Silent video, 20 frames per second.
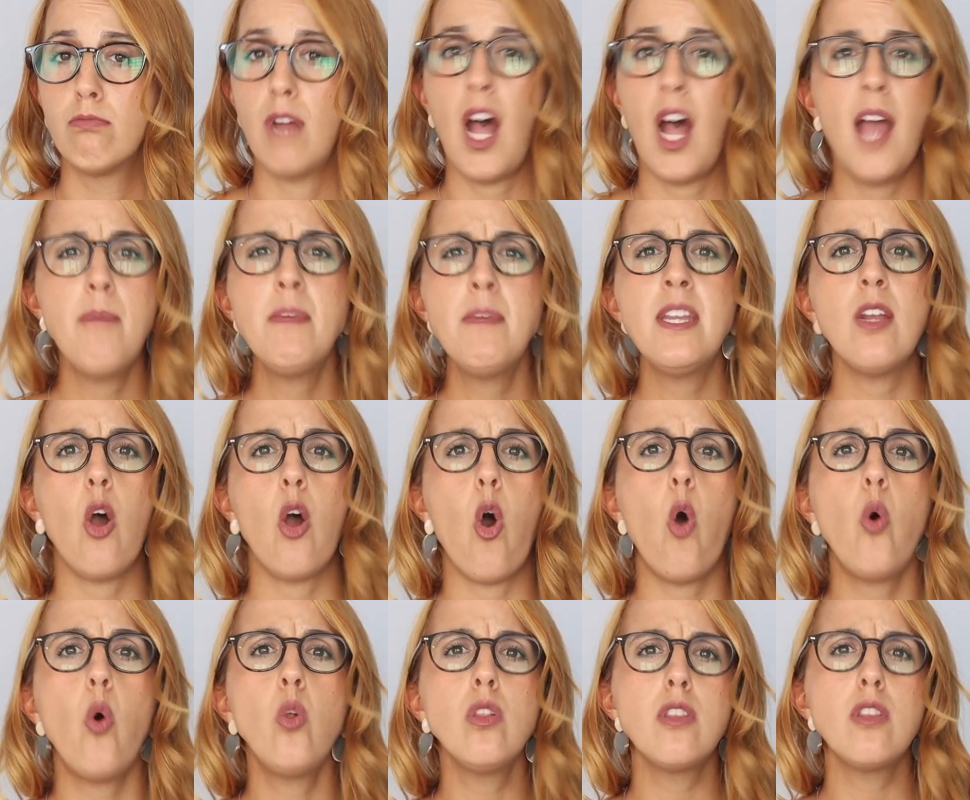I mean,
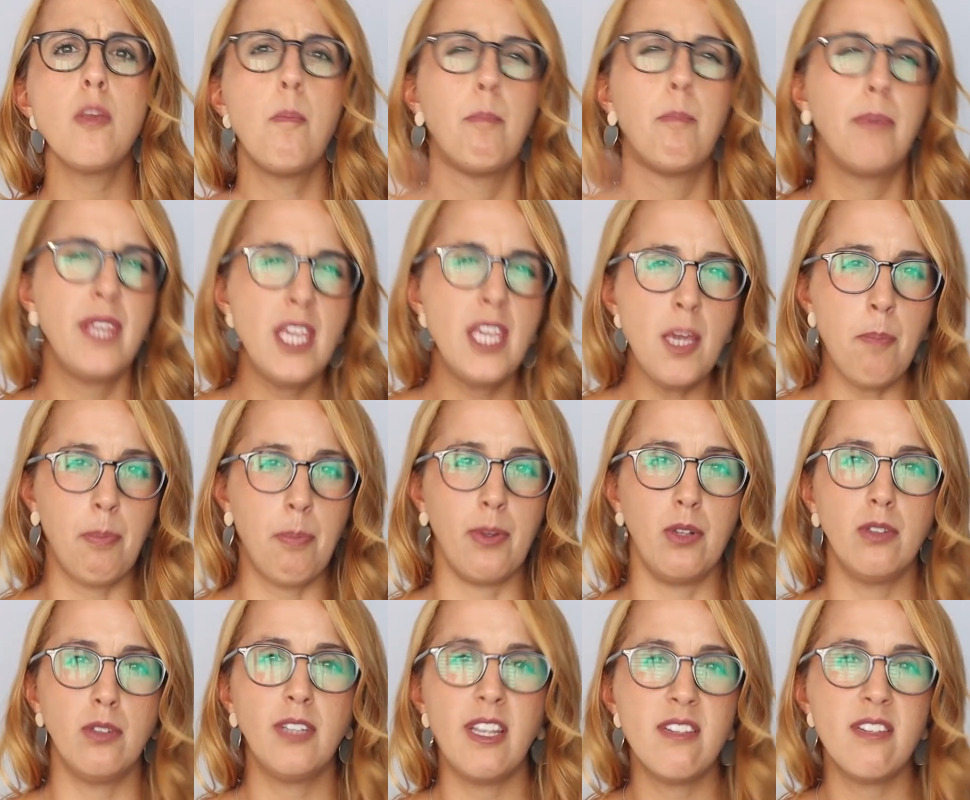old
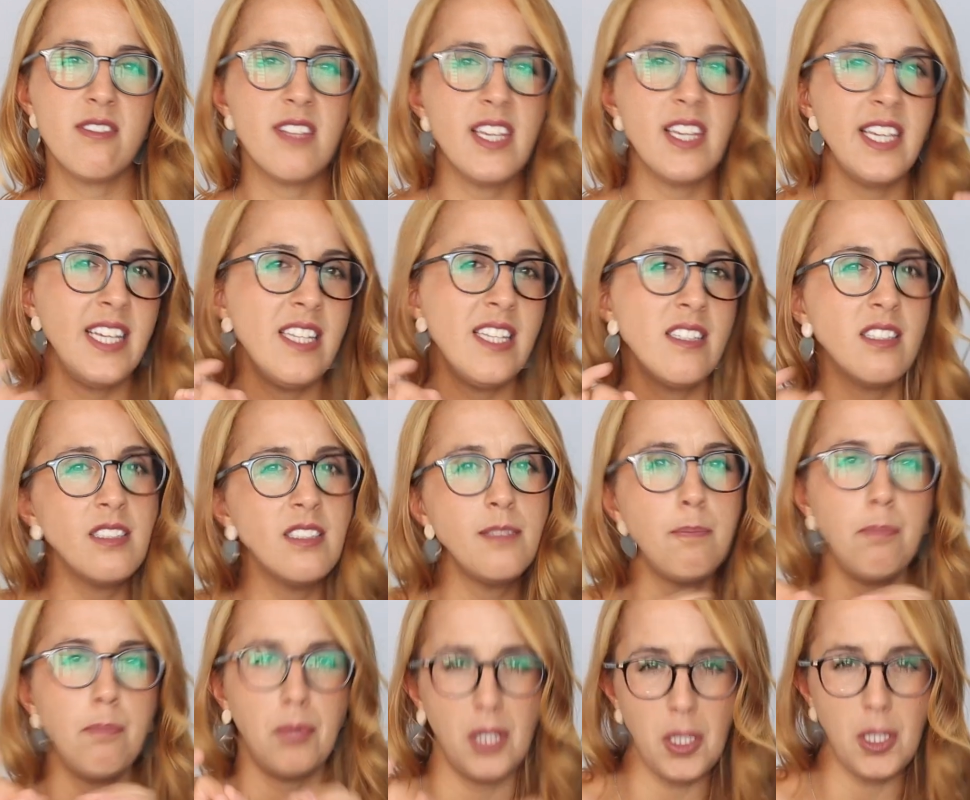people. There's a hidden
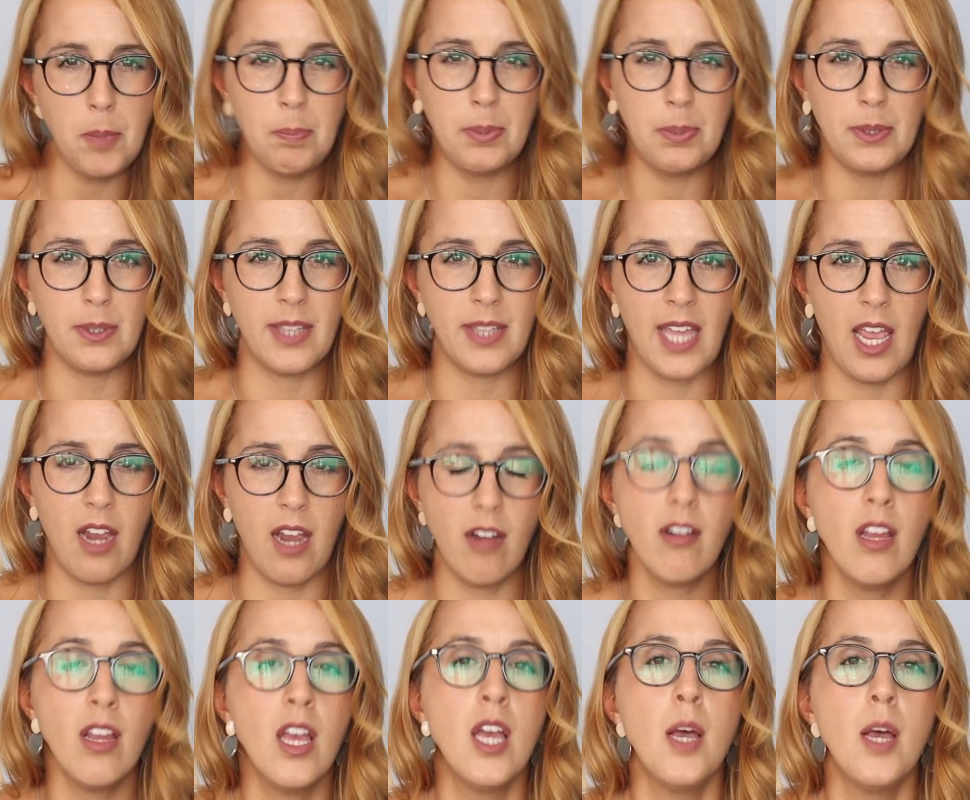people there,
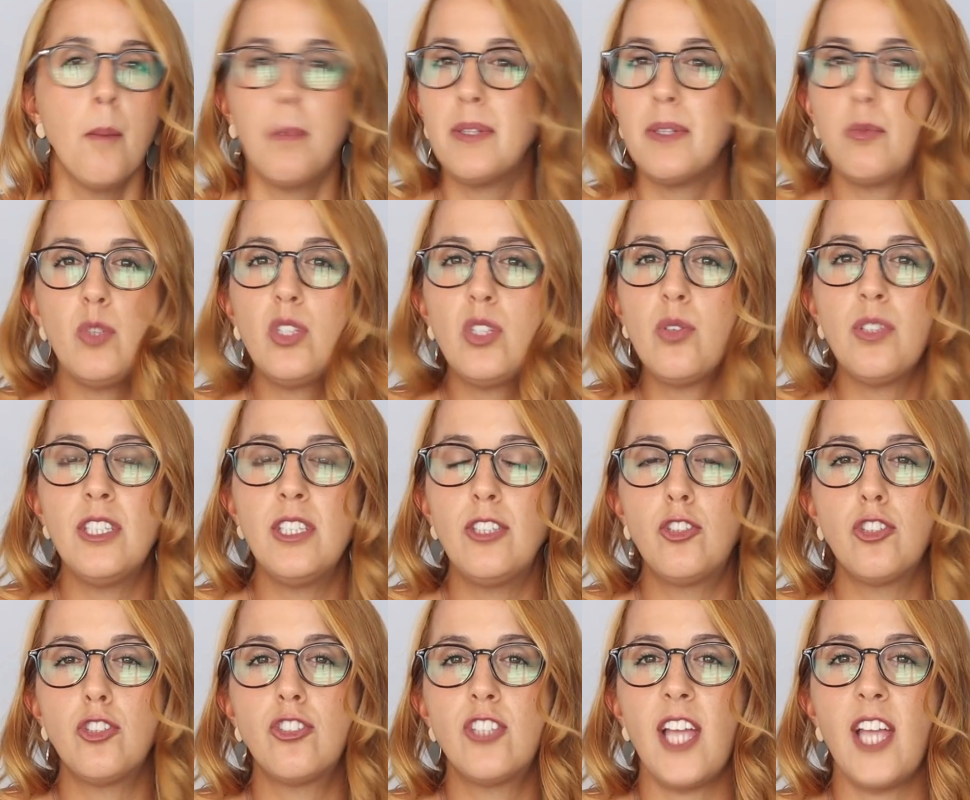but we don't need
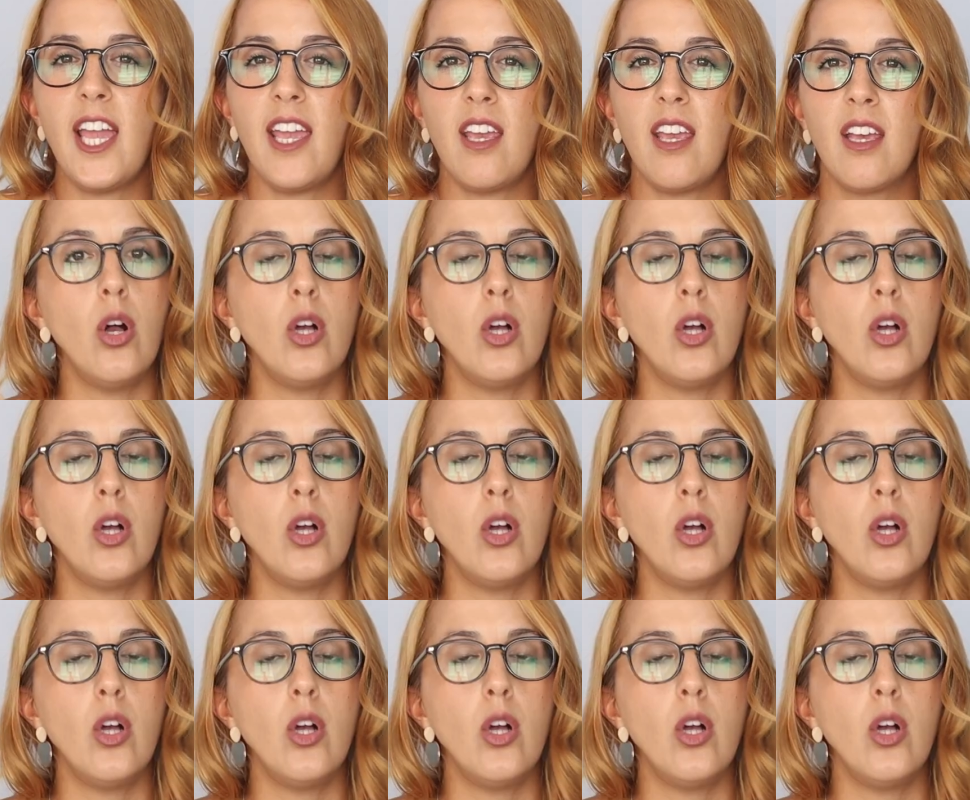to say.